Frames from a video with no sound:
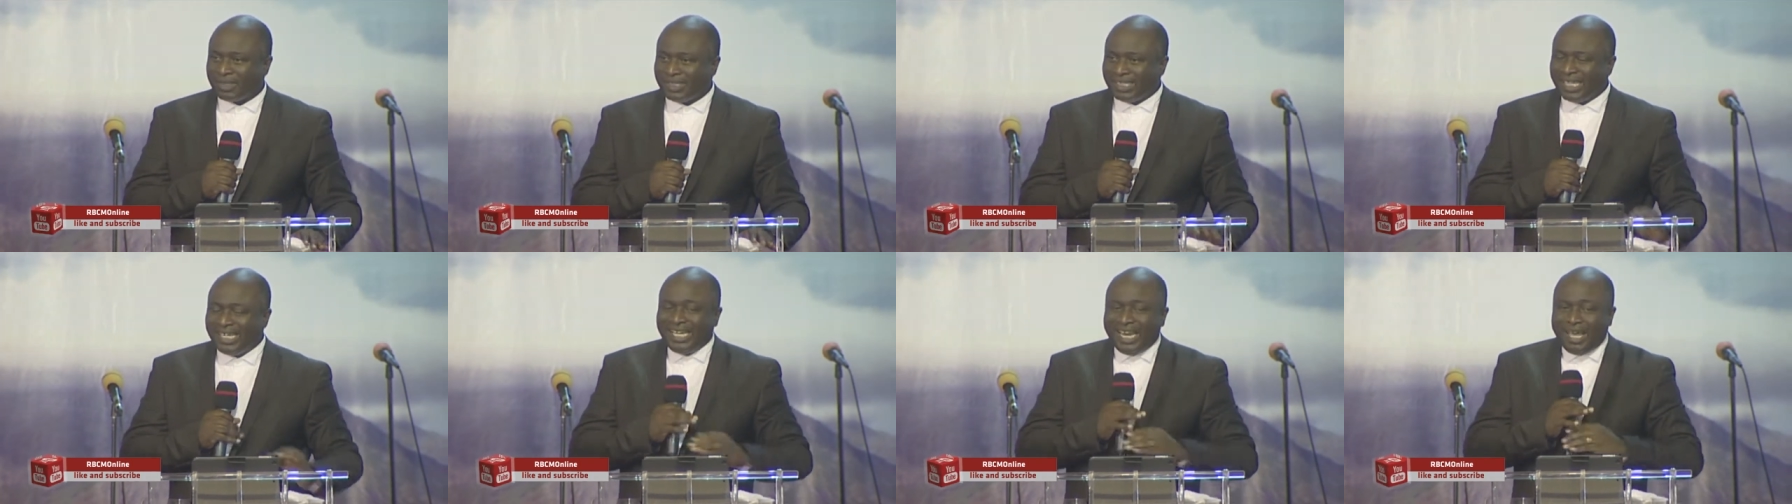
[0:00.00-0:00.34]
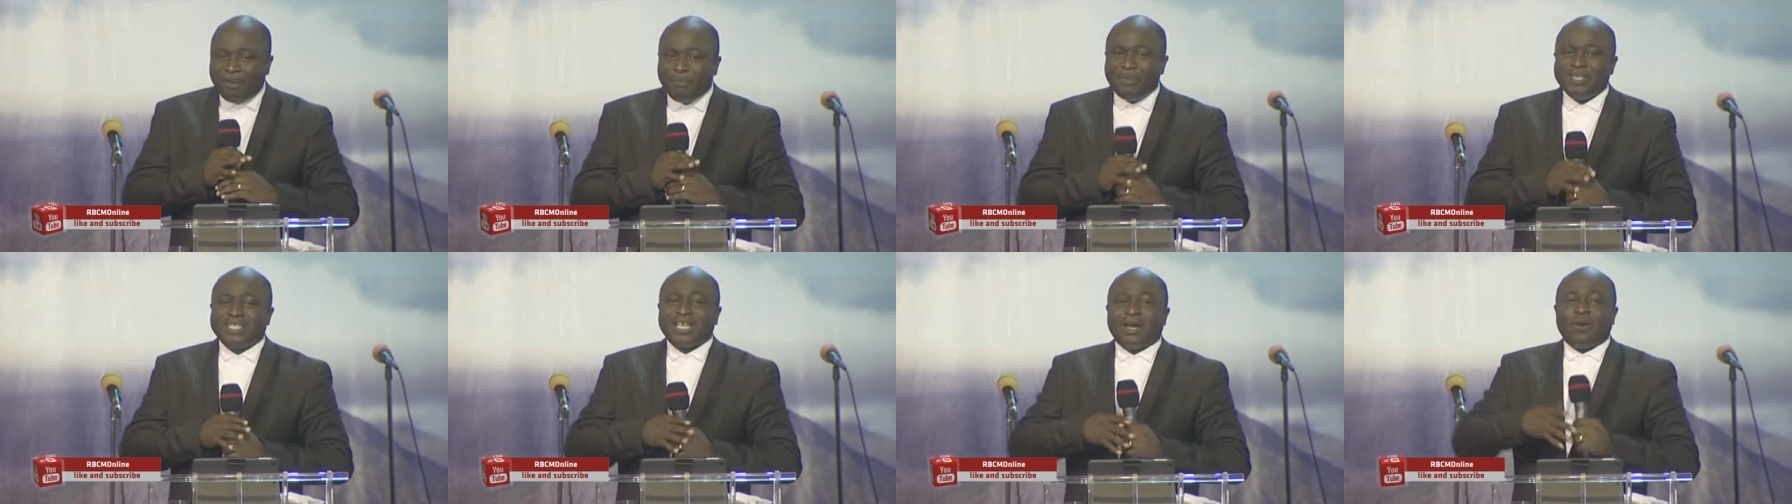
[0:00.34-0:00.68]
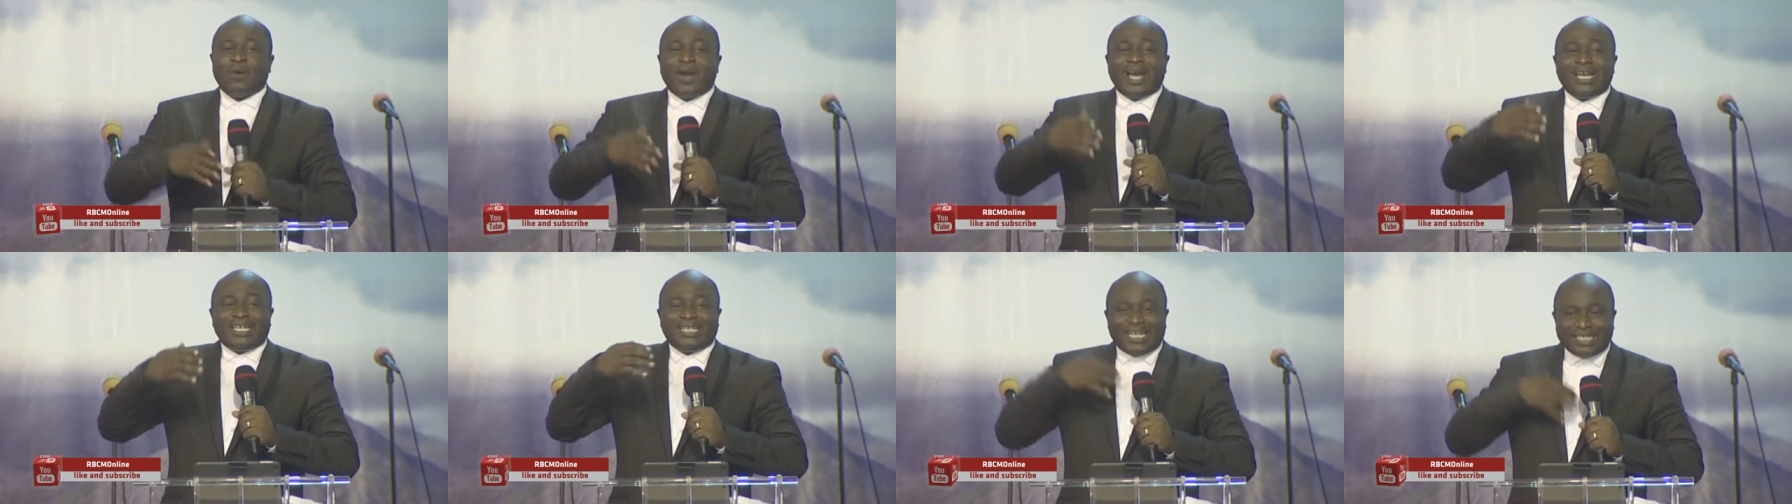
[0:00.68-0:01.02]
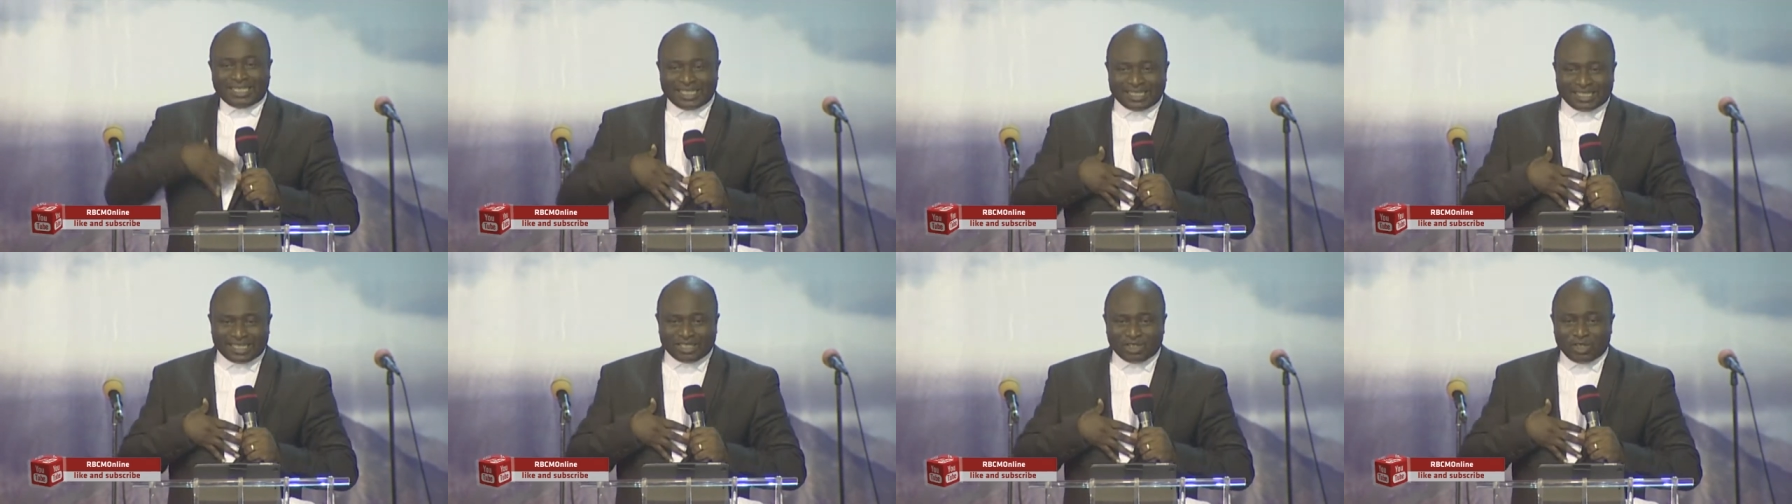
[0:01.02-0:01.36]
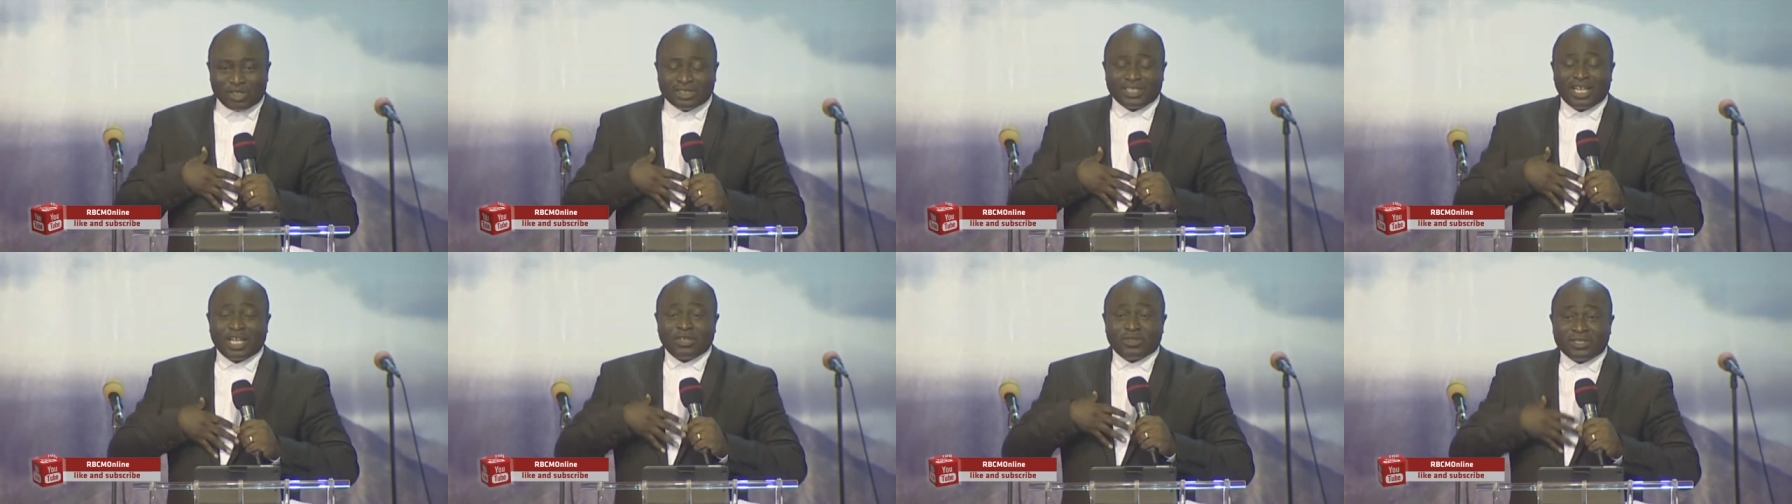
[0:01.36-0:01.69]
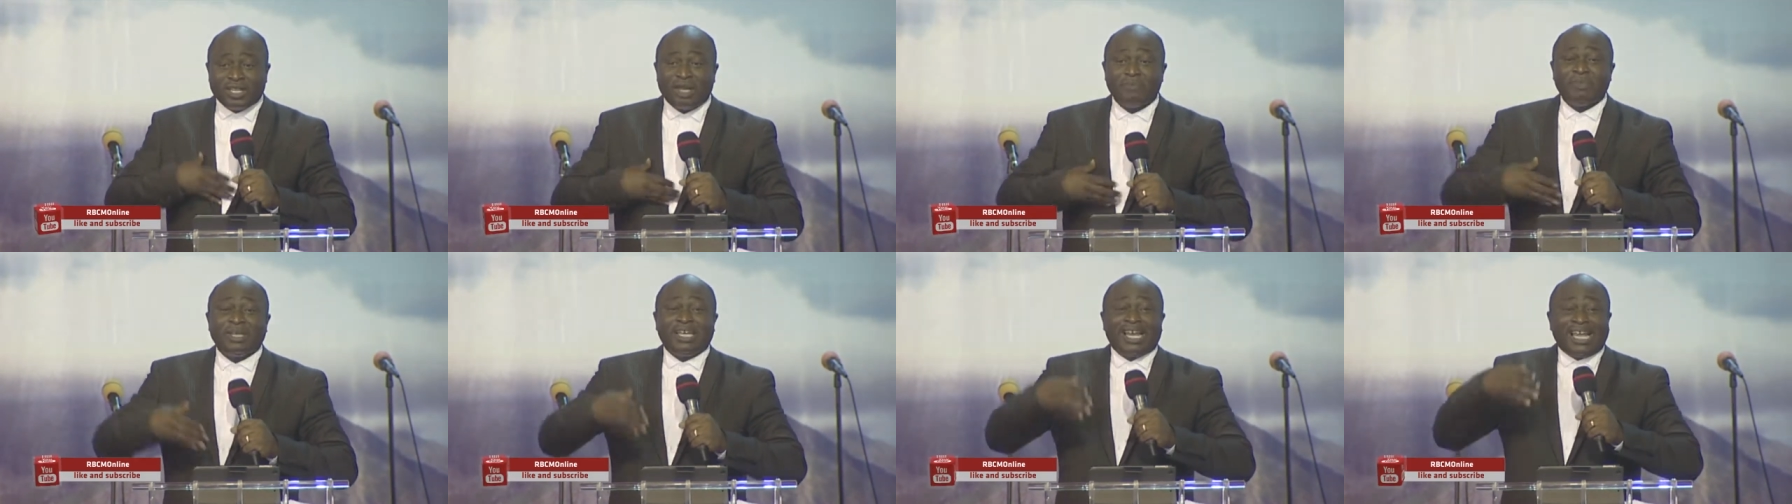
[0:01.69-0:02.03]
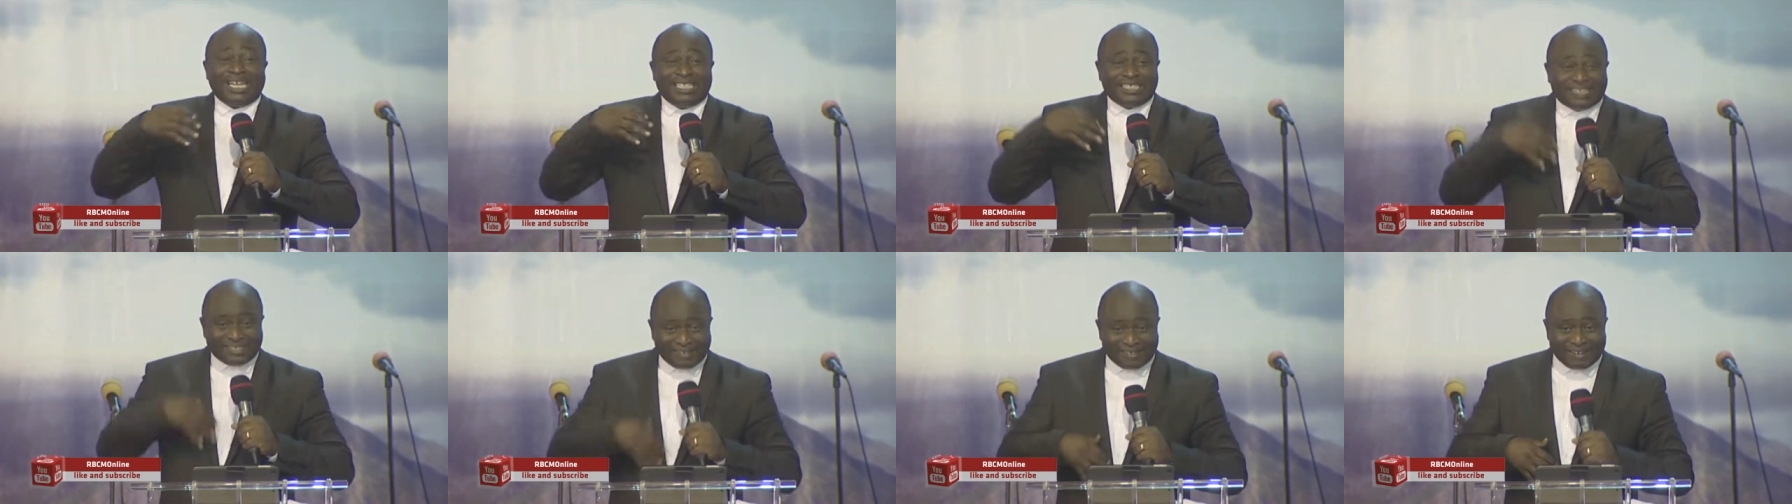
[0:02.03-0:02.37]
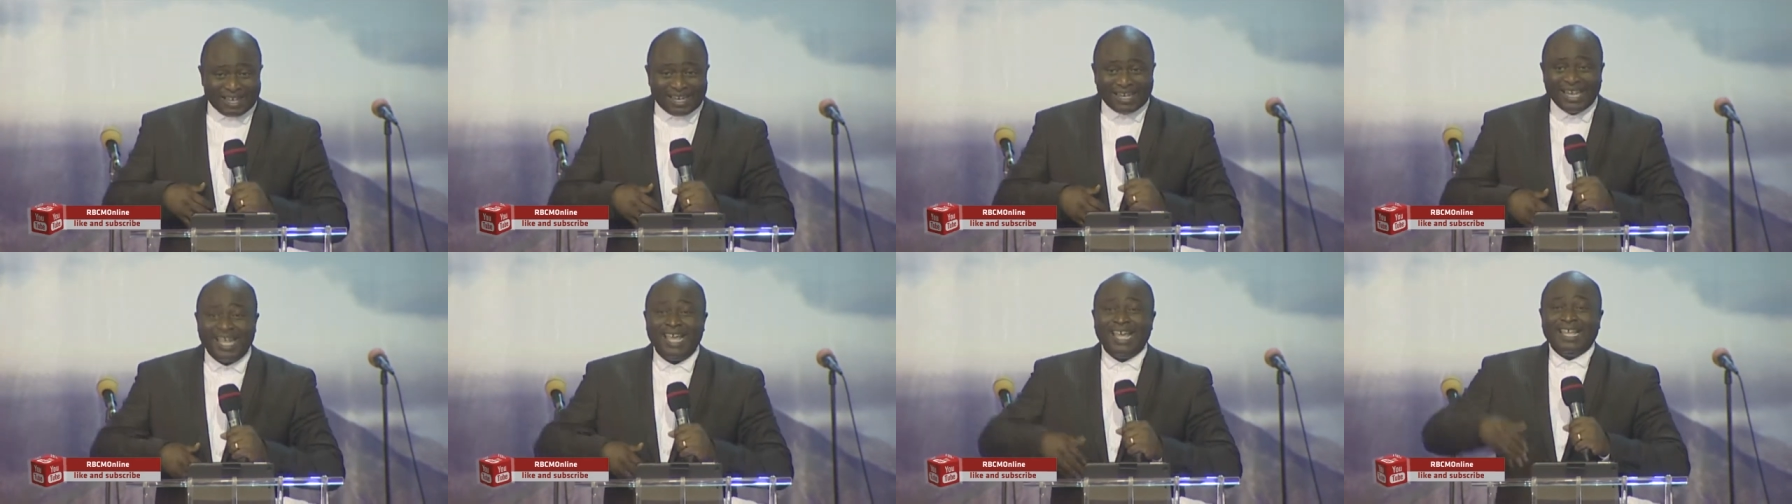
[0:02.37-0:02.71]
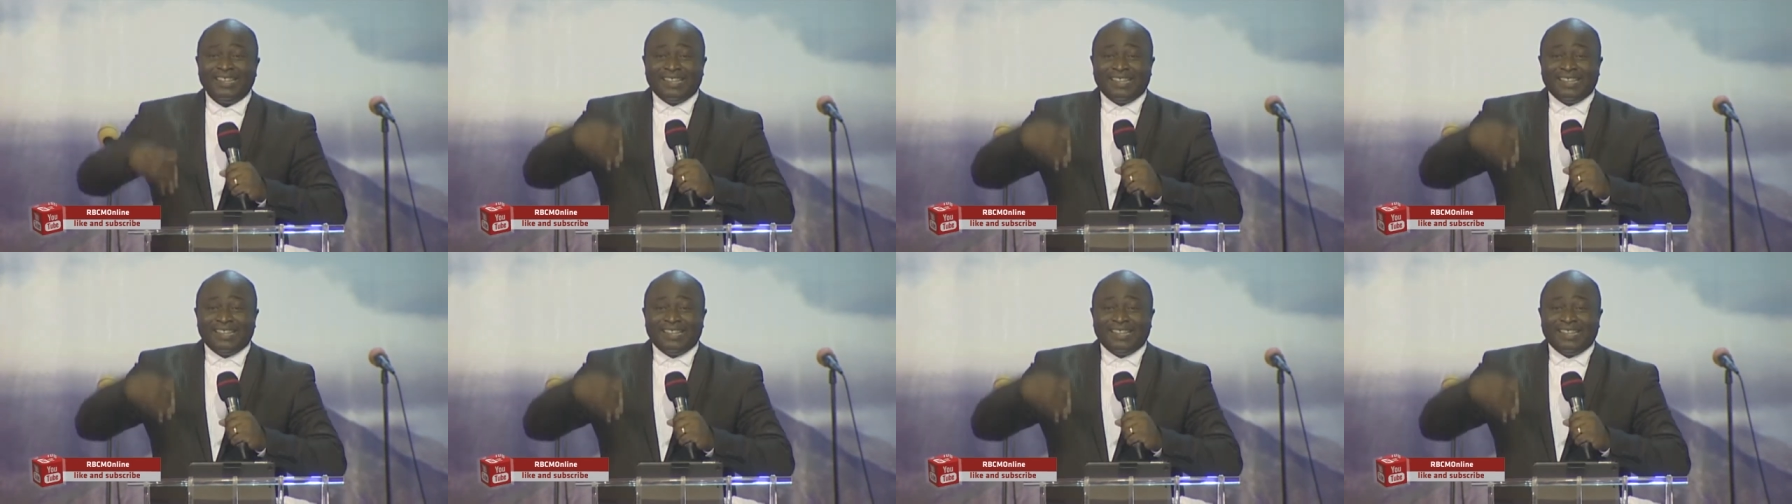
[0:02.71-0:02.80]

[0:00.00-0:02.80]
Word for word: The name is our identity. Just like you say, I'm a Nigerian,